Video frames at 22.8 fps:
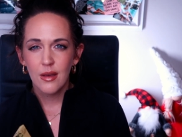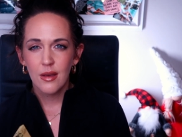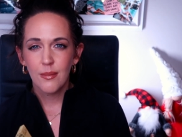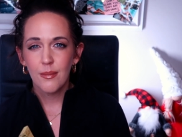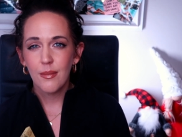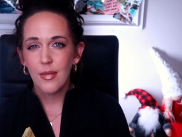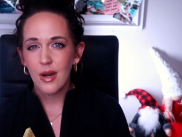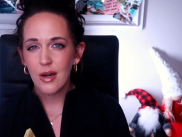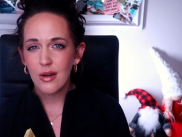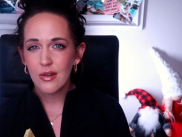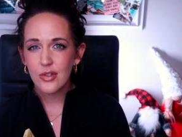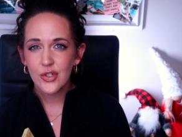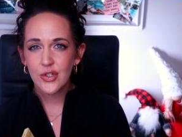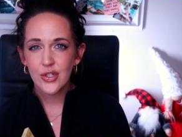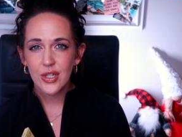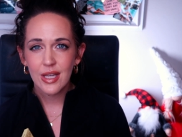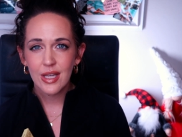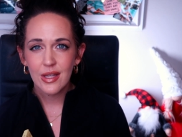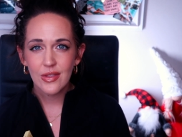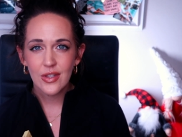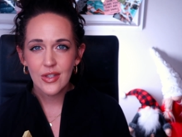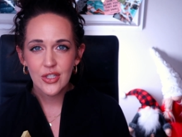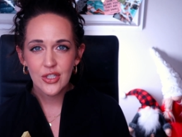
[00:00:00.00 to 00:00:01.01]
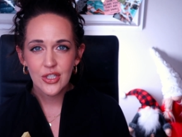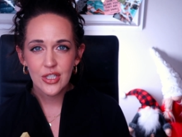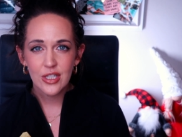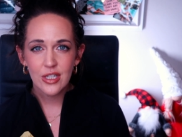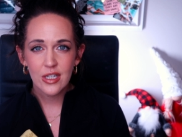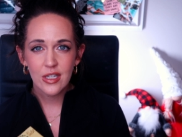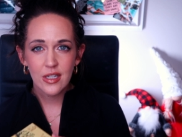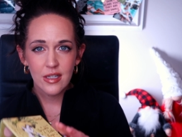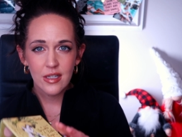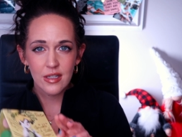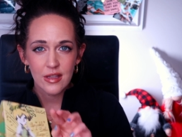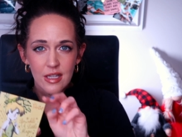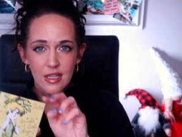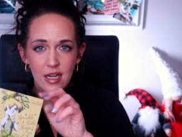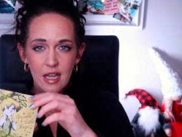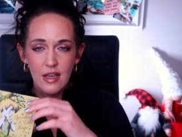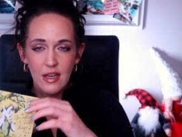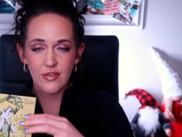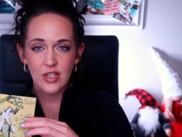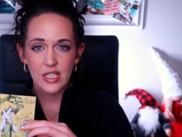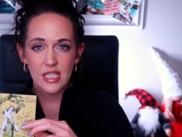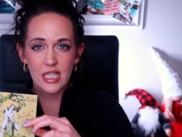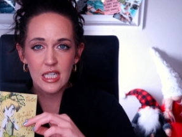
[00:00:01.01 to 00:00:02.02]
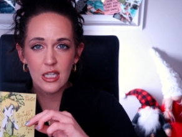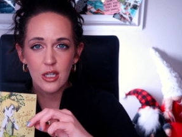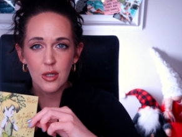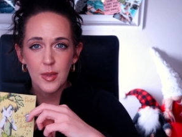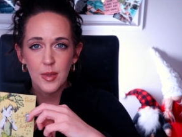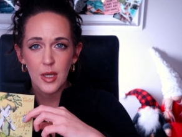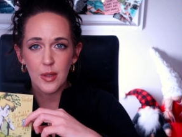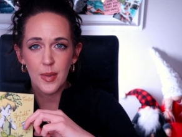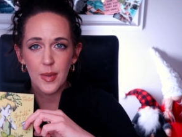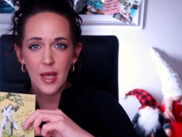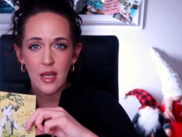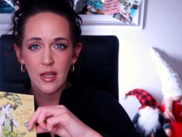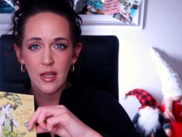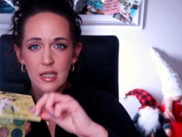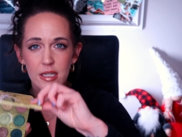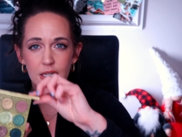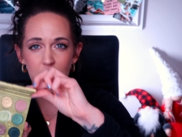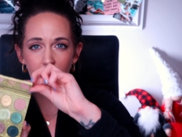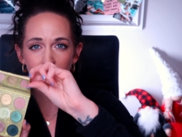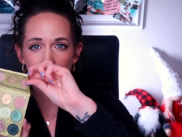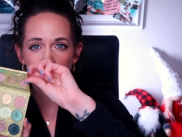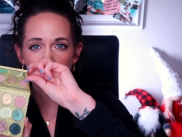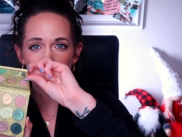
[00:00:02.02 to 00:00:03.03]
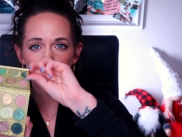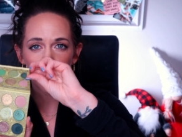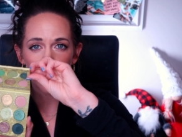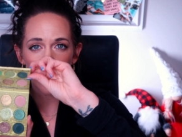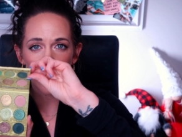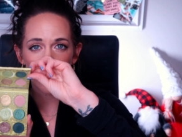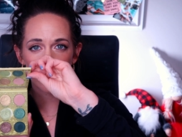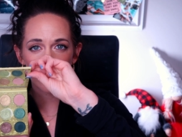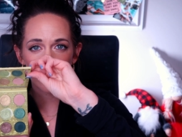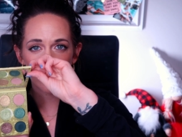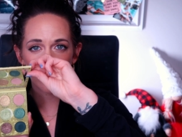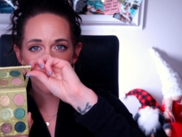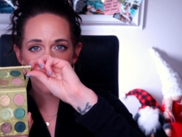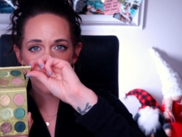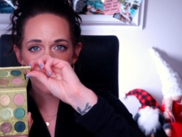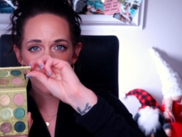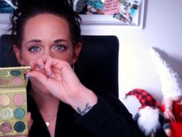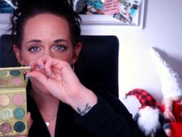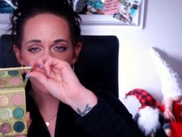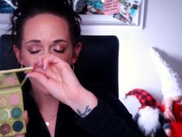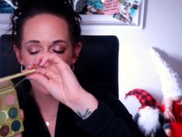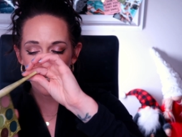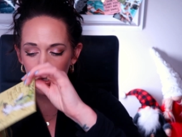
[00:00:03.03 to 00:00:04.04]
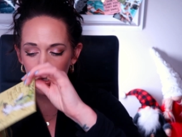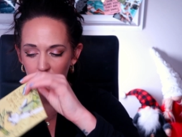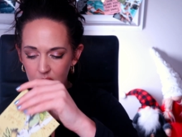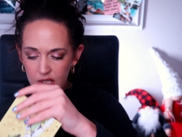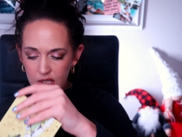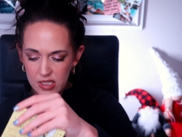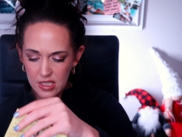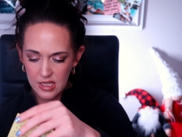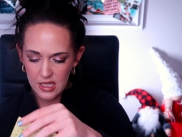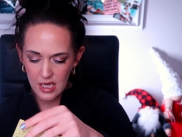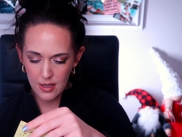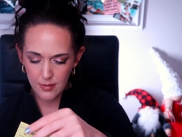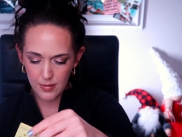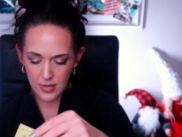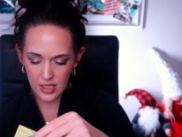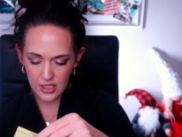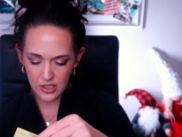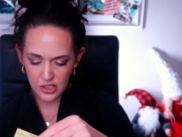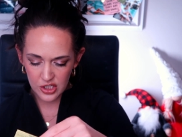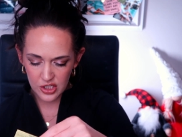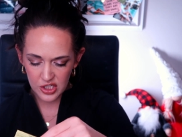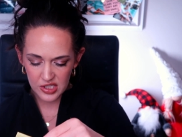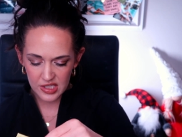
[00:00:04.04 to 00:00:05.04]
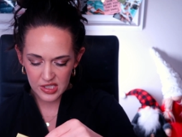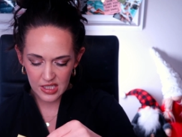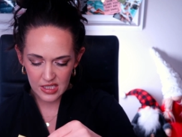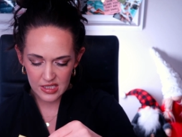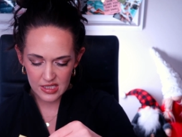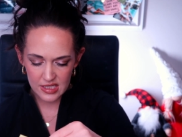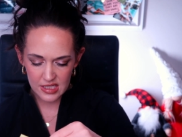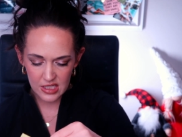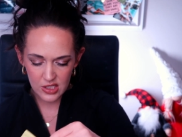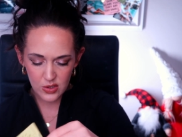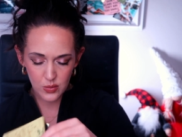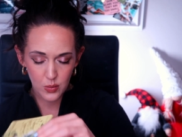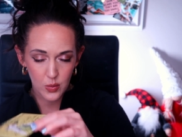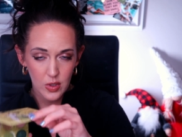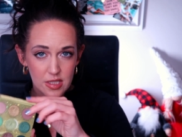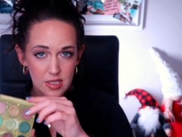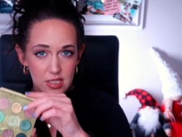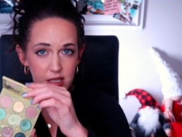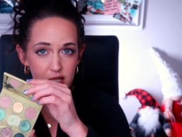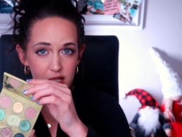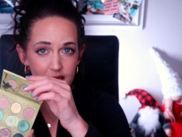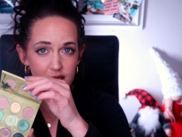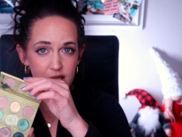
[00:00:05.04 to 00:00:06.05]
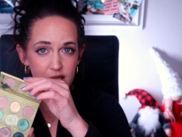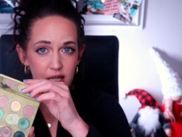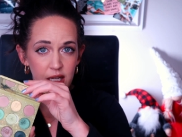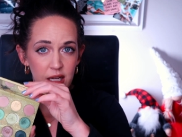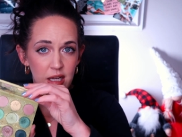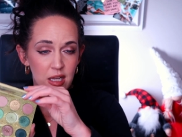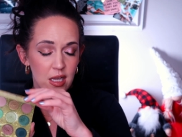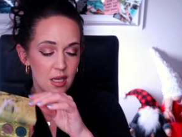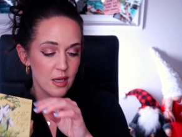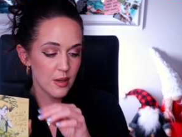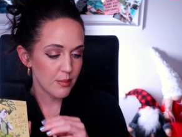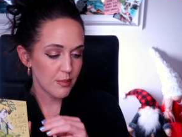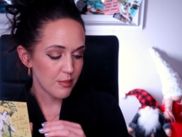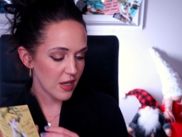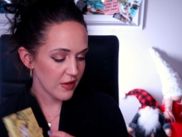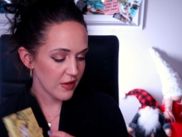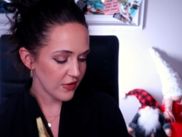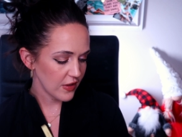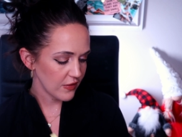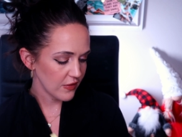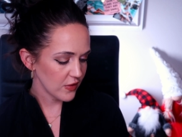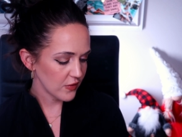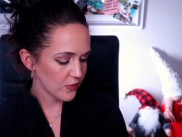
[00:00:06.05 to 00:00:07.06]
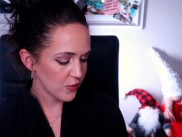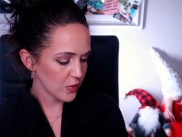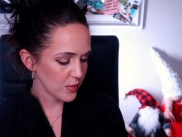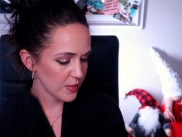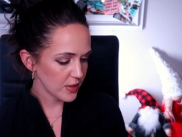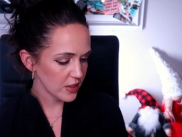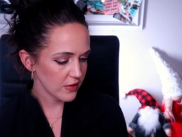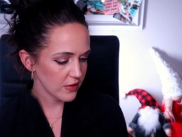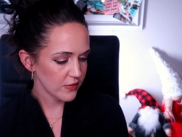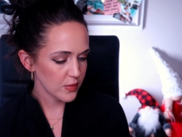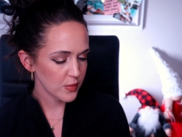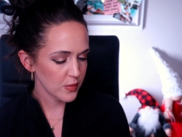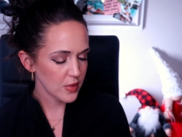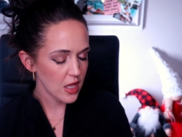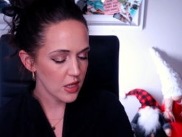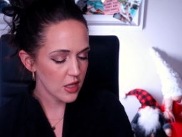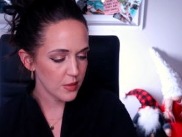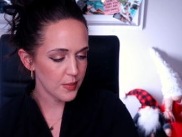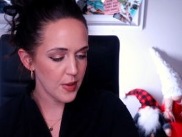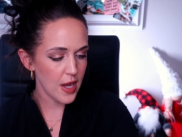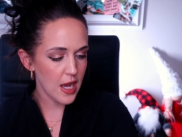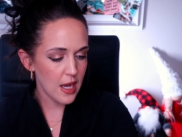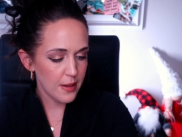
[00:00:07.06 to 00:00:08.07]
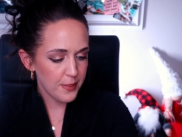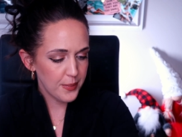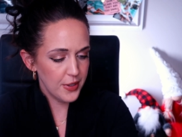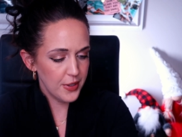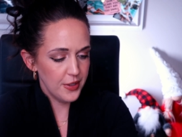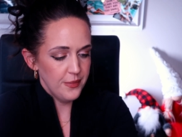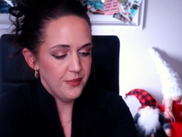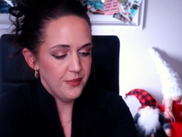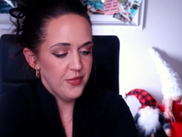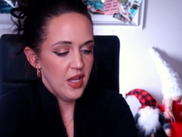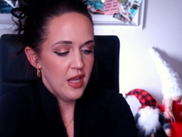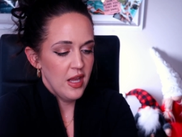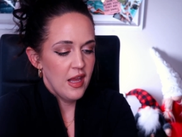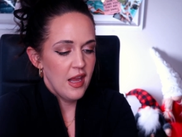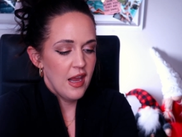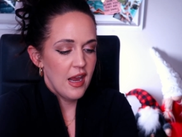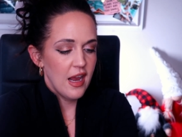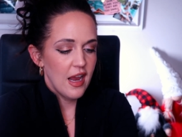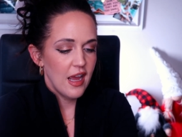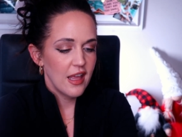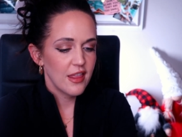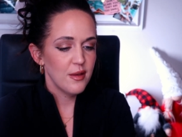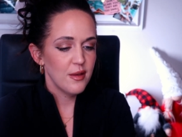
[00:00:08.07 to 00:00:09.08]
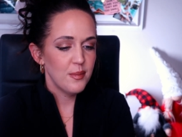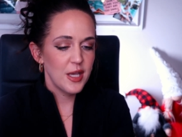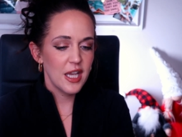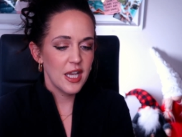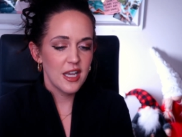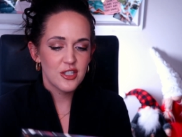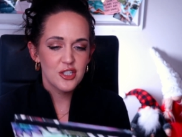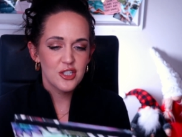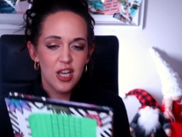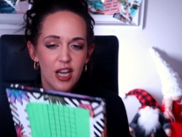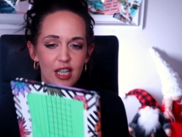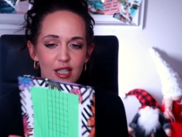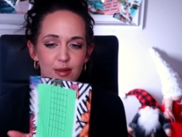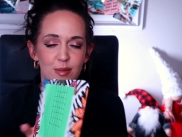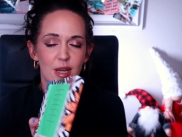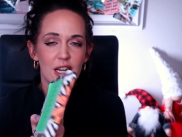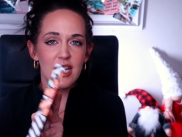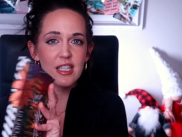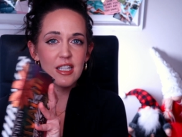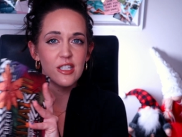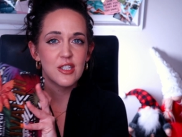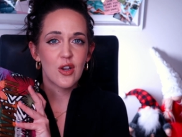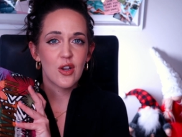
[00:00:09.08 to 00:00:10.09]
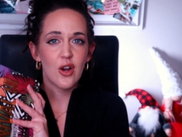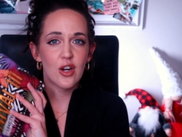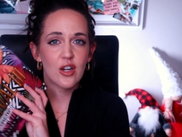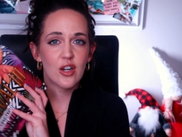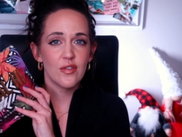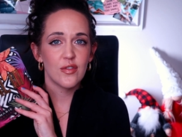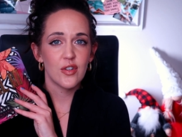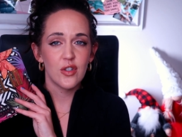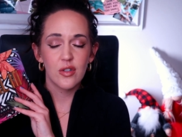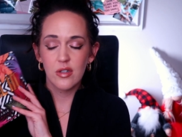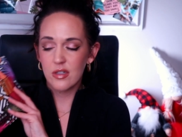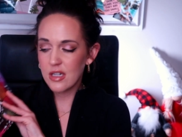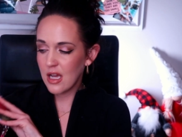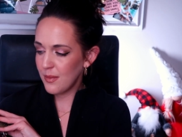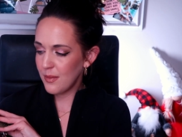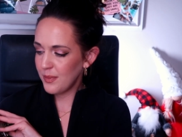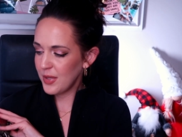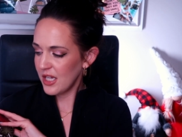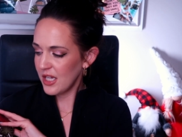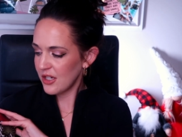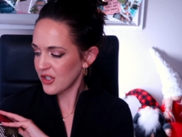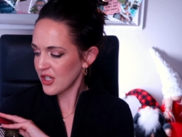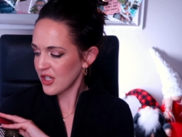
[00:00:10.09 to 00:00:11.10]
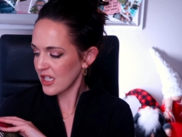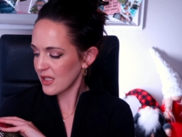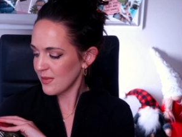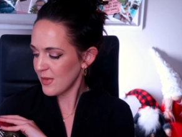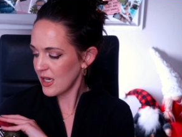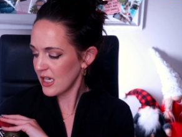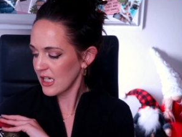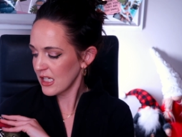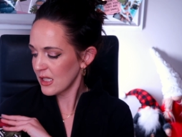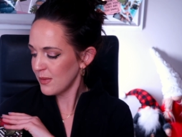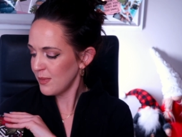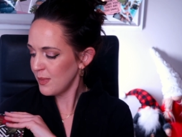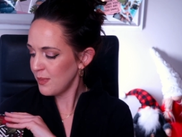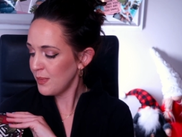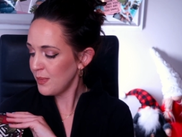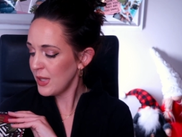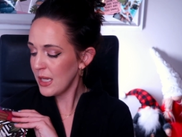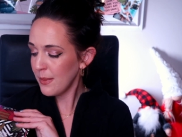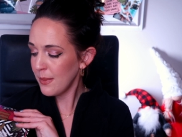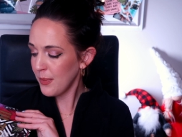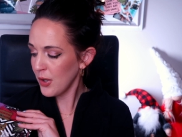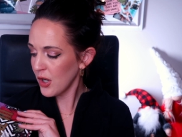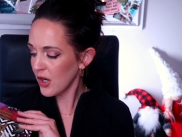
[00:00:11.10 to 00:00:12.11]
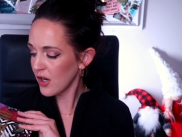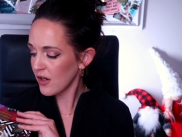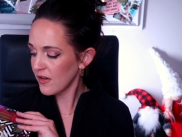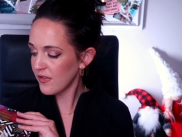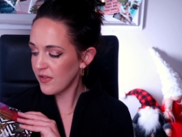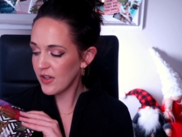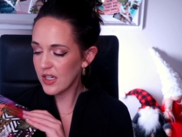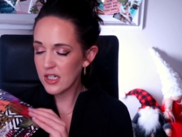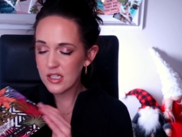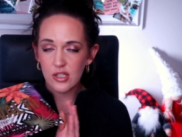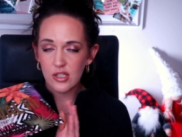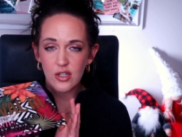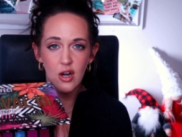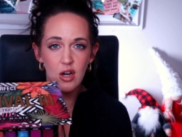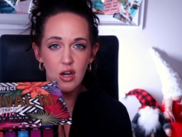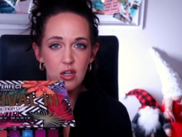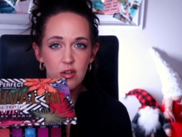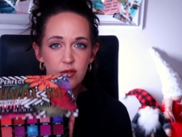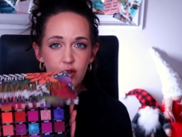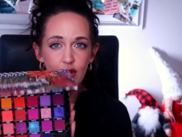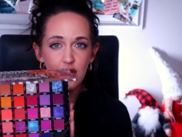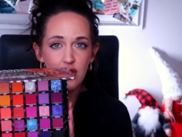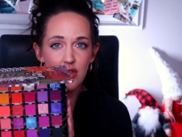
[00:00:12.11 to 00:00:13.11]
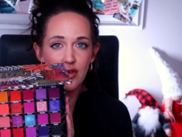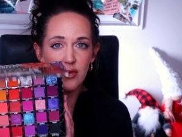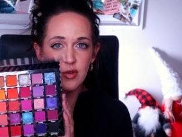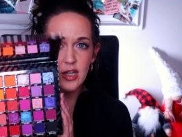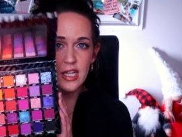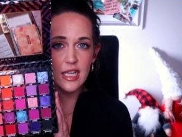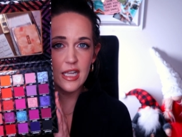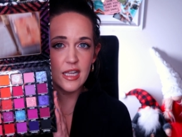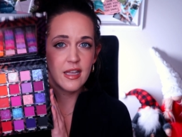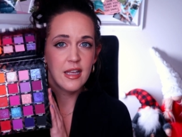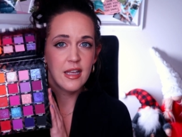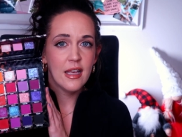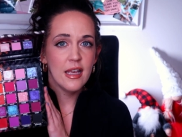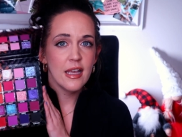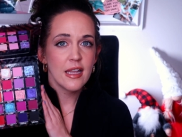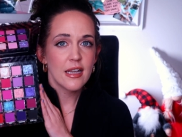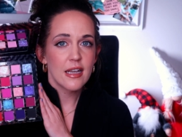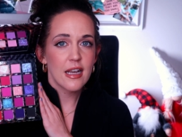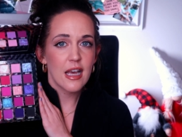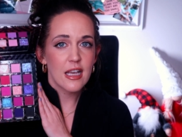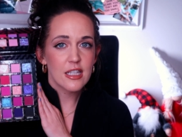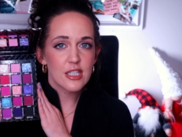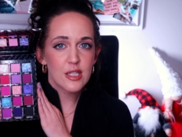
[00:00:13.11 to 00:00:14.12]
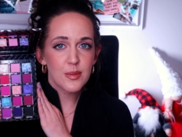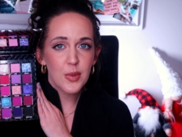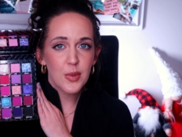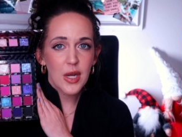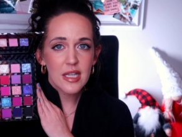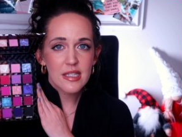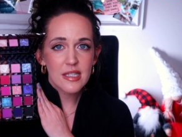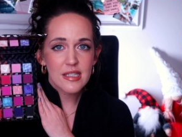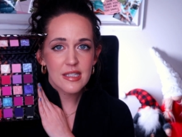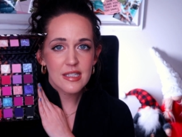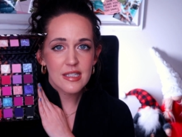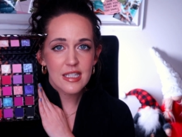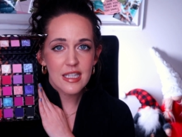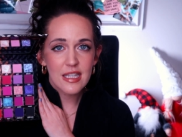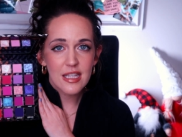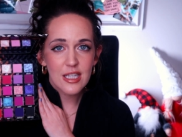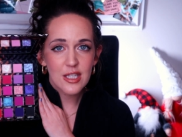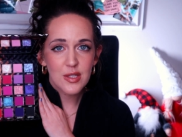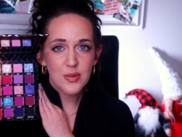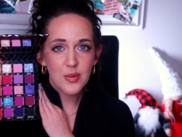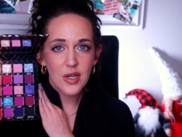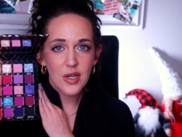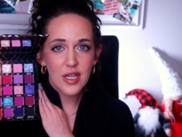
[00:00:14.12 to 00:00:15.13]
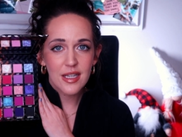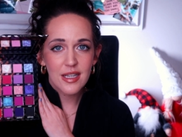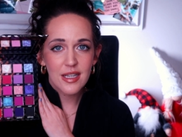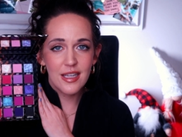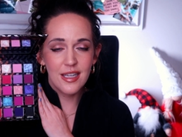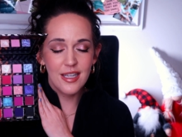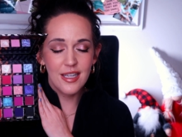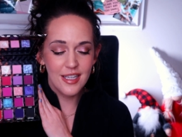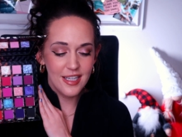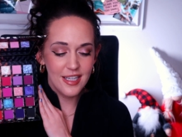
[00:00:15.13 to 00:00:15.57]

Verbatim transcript: March again this year. Then I have the Tinkerbell palette. Not surprised this one didn't get used that much just because this wasn't my favorite formula from ColourPop. The BH Cosmetics Carnival, or not BH Cosmetics, BPerfect Carnival 3. Not surprised to see this one